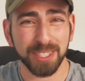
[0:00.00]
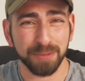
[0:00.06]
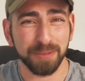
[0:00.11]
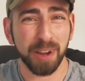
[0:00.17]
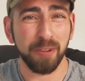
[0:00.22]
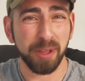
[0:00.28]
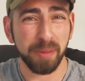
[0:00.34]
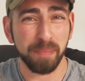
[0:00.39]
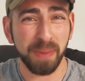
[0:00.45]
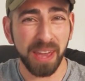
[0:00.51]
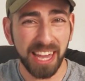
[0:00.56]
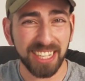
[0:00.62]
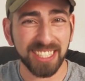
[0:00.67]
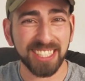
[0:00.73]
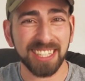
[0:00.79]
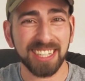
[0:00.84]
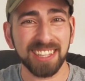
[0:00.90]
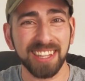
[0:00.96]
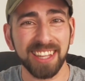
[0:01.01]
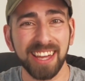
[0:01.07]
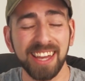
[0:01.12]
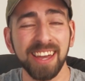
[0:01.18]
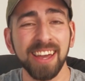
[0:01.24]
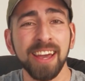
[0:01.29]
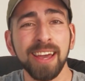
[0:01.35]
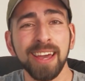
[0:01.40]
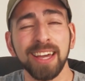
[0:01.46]
Very
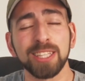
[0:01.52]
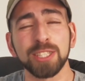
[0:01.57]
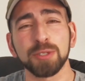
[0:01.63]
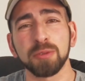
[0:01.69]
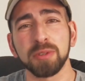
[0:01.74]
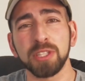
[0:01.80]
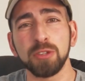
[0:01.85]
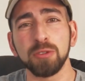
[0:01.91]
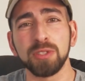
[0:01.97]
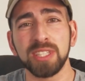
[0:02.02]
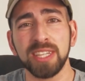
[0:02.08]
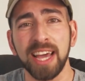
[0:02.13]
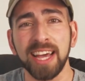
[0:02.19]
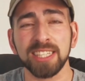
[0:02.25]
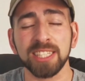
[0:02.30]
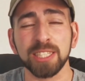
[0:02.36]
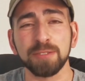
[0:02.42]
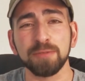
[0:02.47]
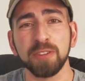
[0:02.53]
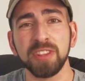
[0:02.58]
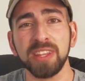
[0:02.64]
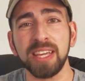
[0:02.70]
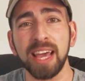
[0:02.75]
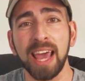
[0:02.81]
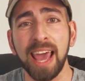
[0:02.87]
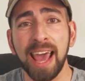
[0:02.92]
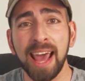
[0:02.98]
basically, it's when you test for
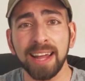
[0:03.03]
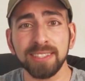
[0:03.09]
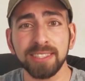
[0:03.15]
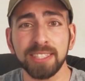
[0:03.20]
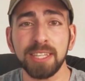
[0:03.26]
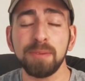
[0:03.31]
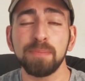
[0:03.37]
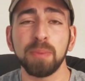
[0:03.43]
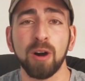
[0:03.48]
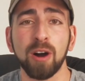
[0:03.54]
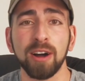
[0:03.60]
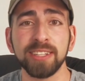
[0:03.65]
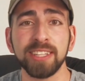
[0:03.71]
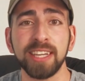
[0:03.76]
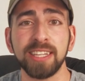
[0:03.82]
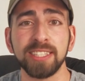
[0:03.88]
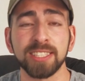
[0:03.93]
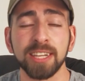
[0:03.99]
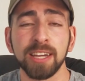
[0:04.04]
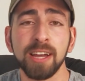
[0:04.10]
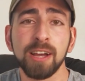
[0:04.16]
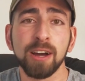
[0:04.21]
the antibodies